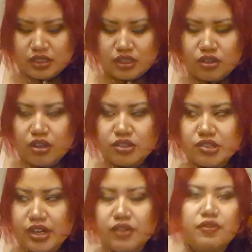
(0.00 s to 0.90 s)
They're all
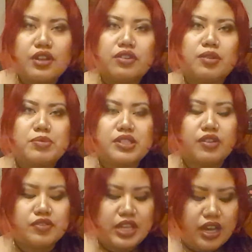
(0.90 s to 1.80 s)
trying to figure
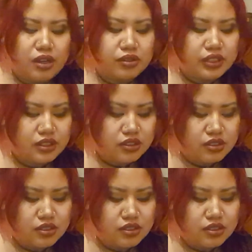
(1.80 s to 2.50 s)
themselves out, and